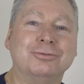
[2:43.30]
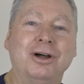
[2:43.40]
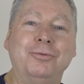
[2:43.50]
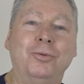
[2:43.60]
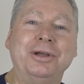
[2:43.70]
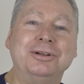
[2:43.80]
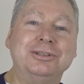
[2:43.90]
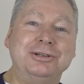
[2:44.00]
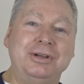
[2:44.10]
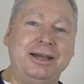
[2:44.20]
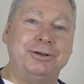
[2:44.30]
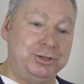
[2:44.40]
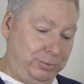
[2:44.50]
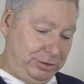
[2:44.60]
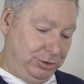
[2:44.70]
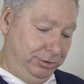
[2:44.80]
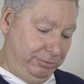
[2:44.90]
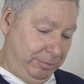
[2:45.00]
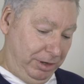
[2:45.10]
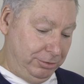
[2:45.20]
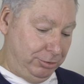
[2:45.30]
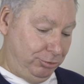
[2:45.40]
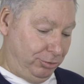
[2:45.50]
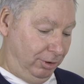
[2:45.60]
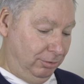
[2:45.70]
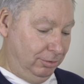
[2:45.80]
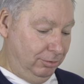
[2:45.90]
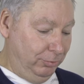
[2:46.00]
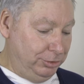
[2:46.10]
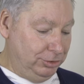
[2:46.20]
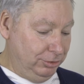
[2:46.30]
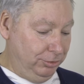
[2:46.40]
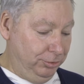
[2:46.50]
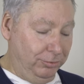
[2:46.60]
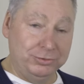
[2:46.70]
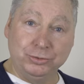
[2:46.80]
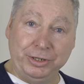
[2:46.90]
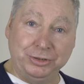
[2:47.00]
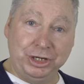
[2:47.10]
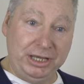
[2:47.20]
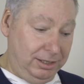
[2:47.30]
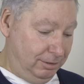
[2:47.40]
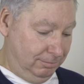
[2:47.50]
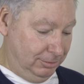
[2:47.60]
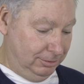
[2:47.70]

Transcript: Right, what we're going to do now is switch on the remote control, which is an on-off switch here.